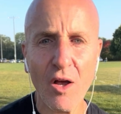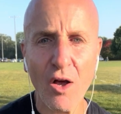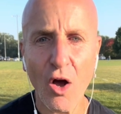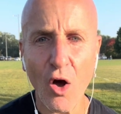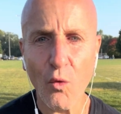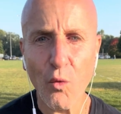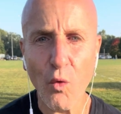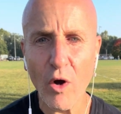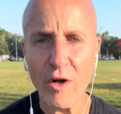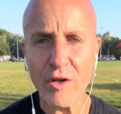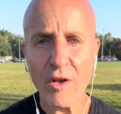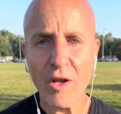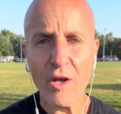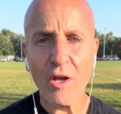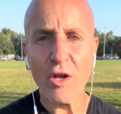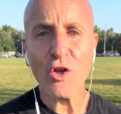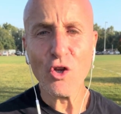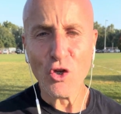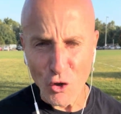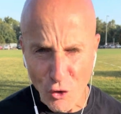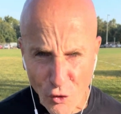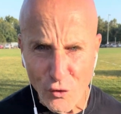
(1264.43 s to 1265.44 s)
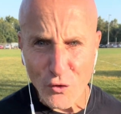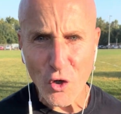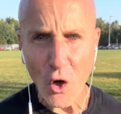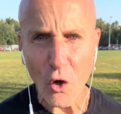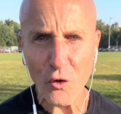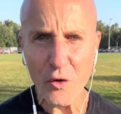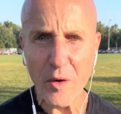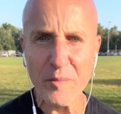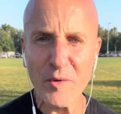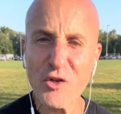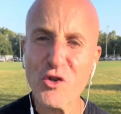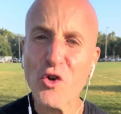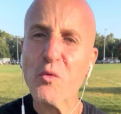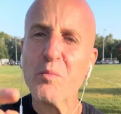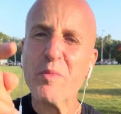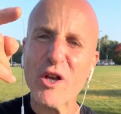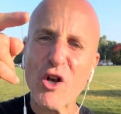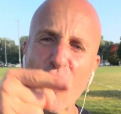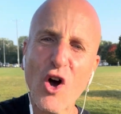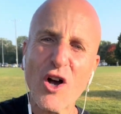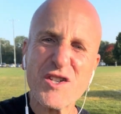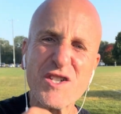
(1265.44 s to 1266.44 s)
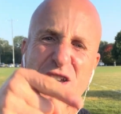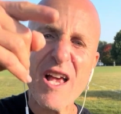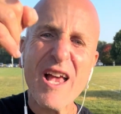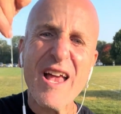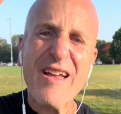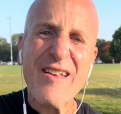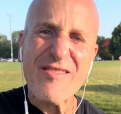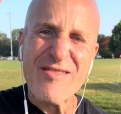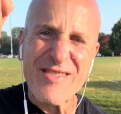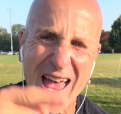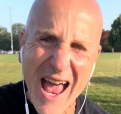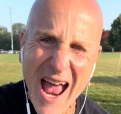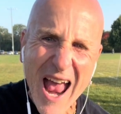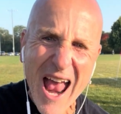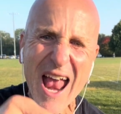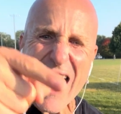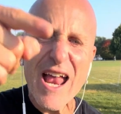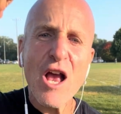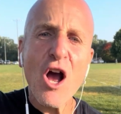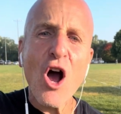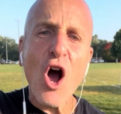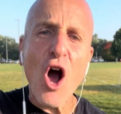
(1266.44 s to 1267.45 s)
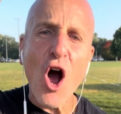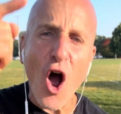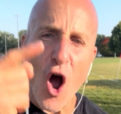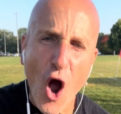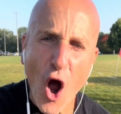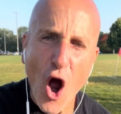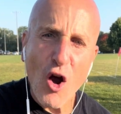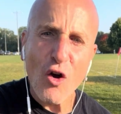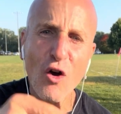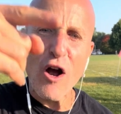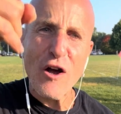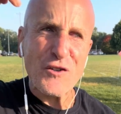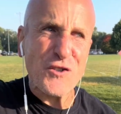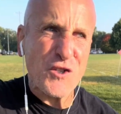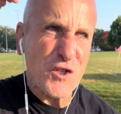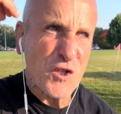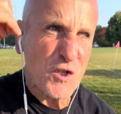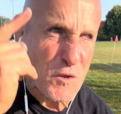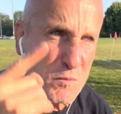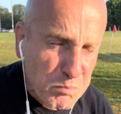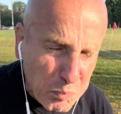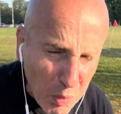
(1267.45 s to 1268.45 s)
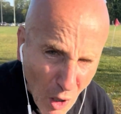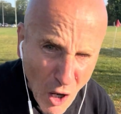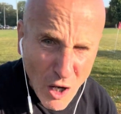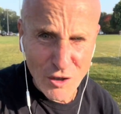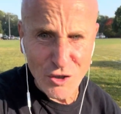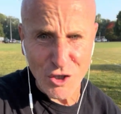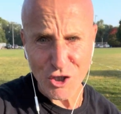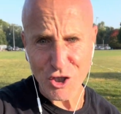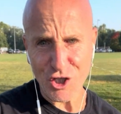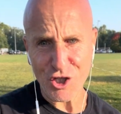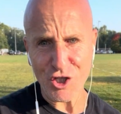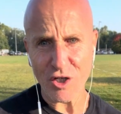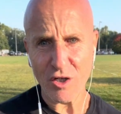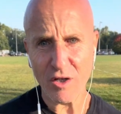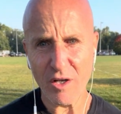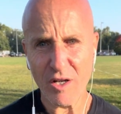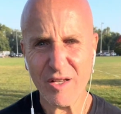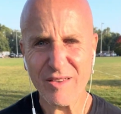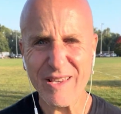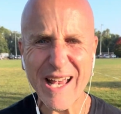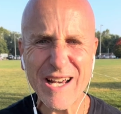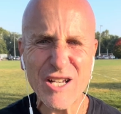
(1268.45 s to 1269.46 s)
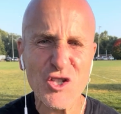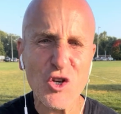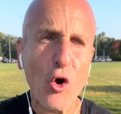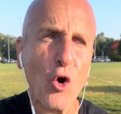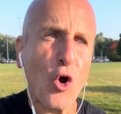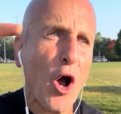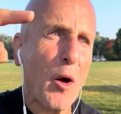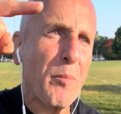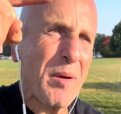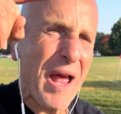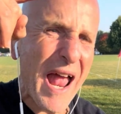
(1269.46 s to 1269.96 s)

of what you've told them to do, because they are a sponge. They soak up